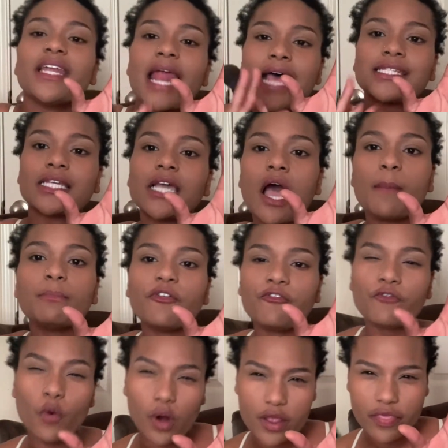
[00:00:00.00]
come
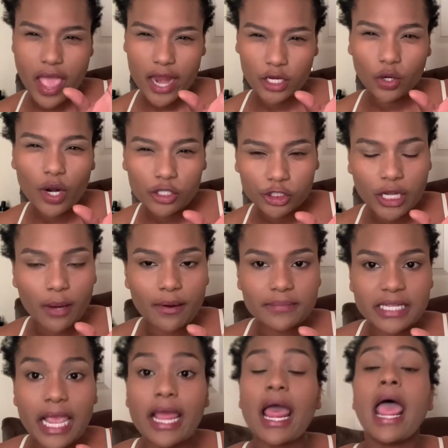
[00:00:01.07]
before that. You understand what I'm
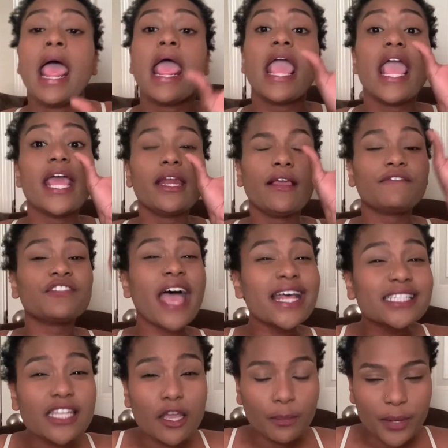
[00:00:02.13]
saying? And if that's
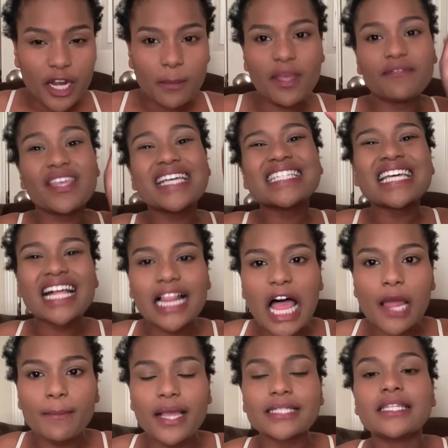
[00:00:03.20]
the epitome, if that's the
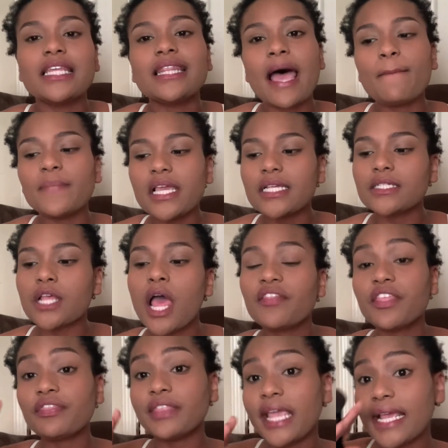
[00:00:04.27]
climax, then that means the
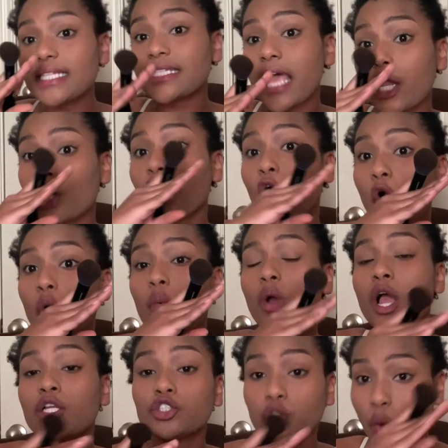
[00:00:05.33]
things that go
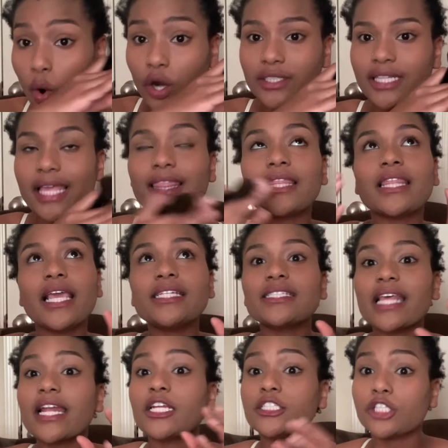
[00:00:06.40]
towards that, the things
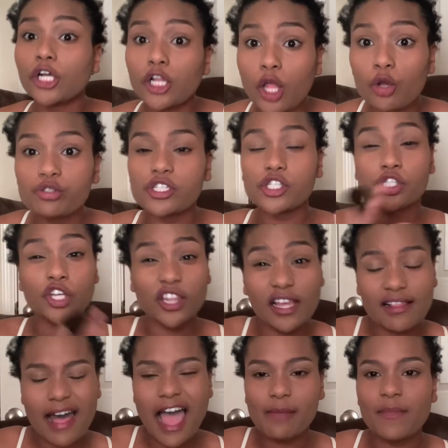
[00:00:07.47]
that is the closest to the
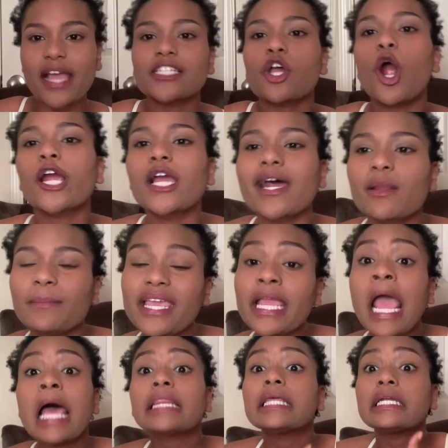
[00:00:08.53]
climax are going to be
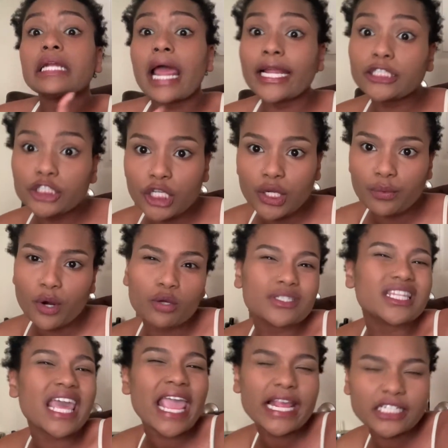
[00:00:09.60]
the 19-year-olds, the
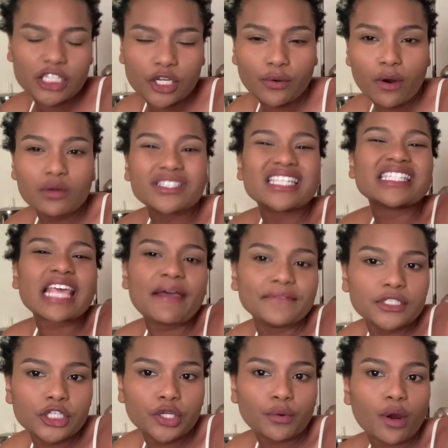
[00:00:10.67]
18-year-olds, the
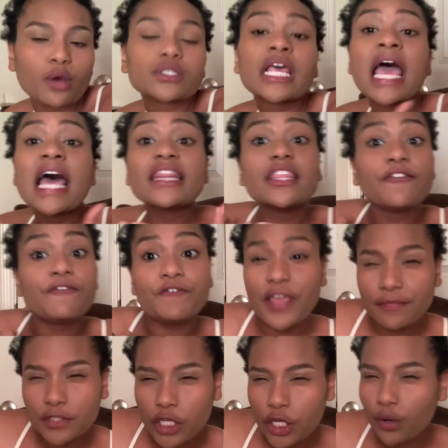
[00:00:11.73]
17-year-olds, the
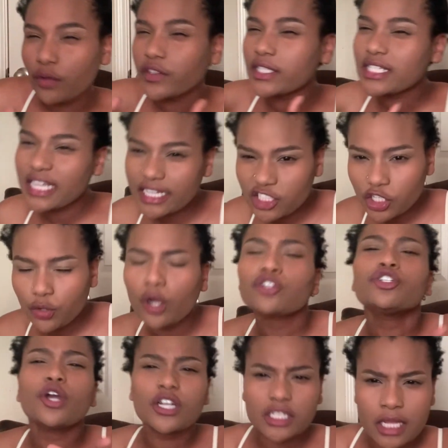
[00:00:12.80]
15-year-olds, the 16-year-olds. Do you
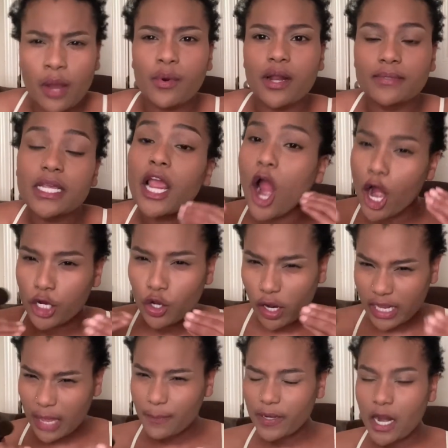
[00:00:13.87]
understand what I'm saying? Are y'all
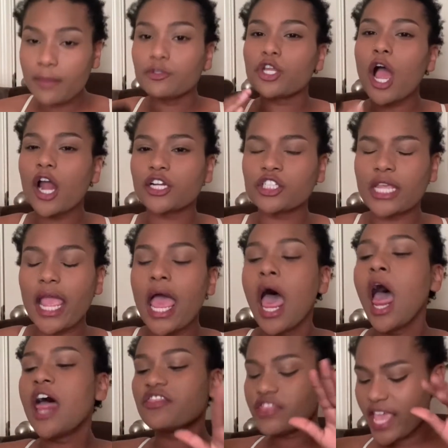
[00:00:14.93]
keeping up? Do y'all understand?
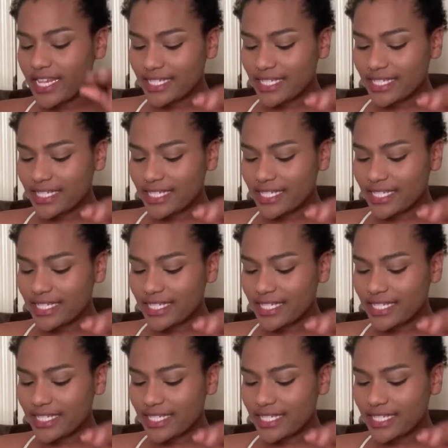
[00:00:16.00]
This